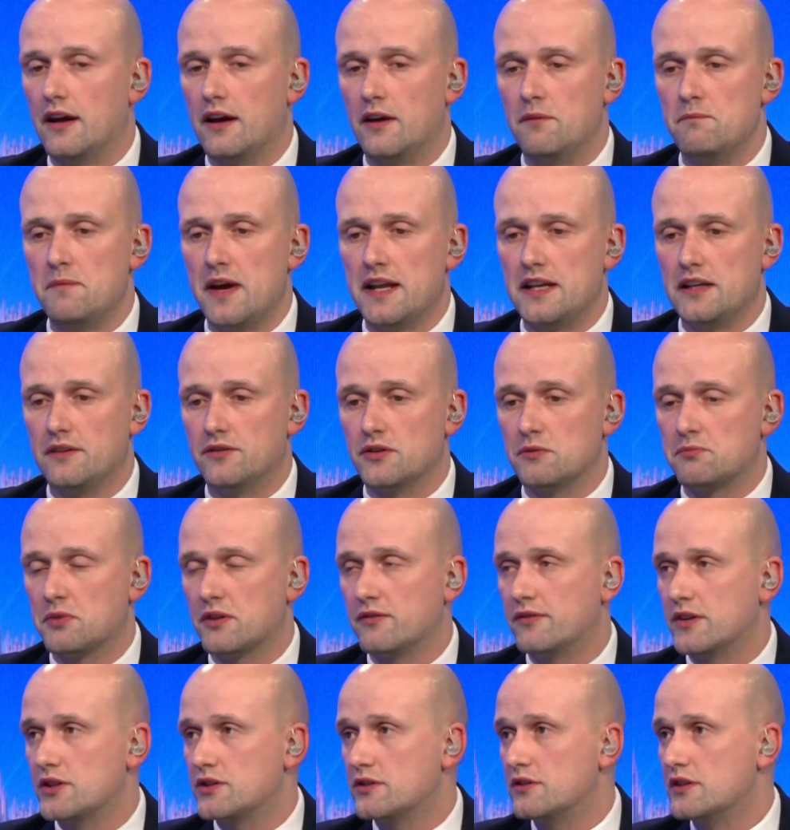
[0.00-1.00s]
Many of the
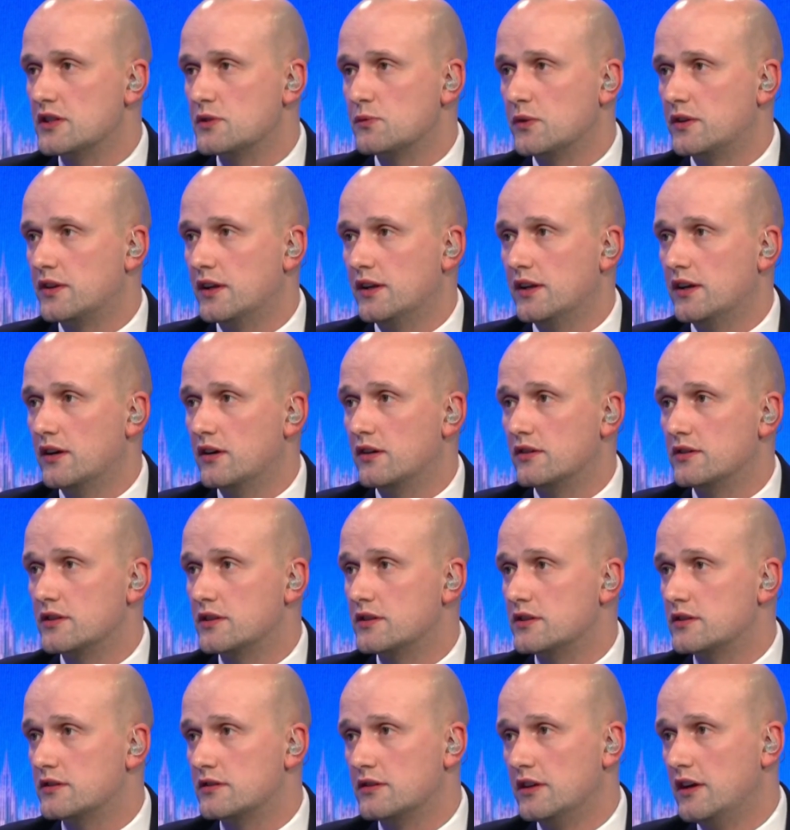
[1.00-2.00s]
provisions within it are
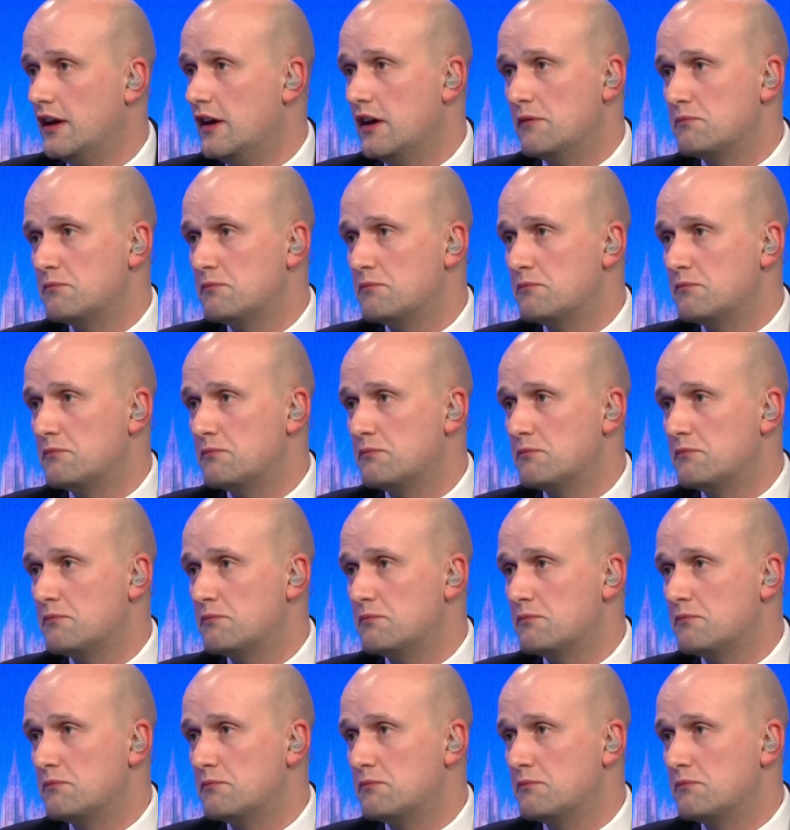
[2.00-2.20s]
just